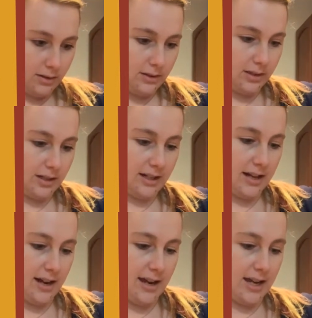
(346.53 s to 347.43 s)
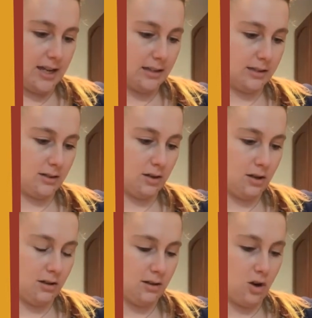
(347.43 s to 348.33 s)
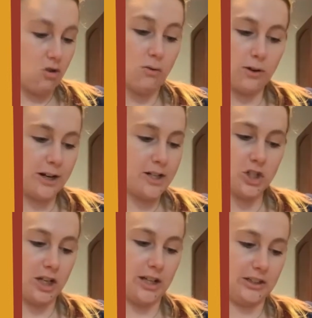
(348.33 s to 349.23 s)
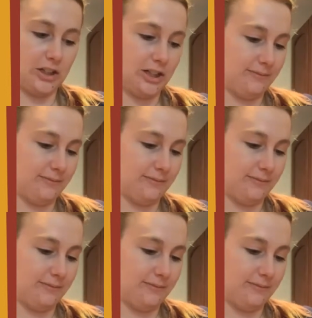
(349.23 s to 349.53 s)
It's got a nice orange color.